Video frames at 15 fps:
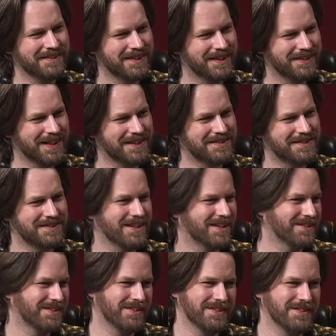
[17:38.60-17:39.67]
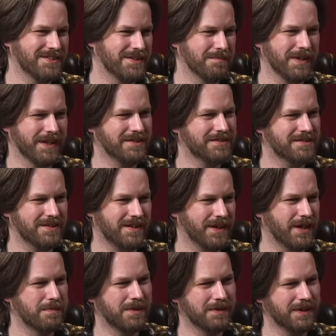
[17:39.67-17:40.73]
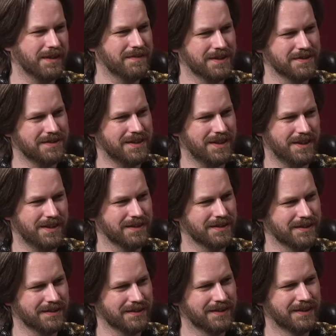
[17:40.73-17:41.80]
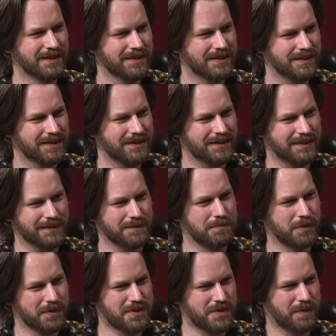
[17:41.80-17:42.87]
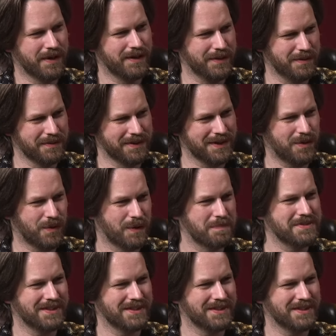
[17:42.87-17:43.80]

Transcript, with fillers: And that's just not as good as him like talking about leaving his kid in a in a mortuary with a corpse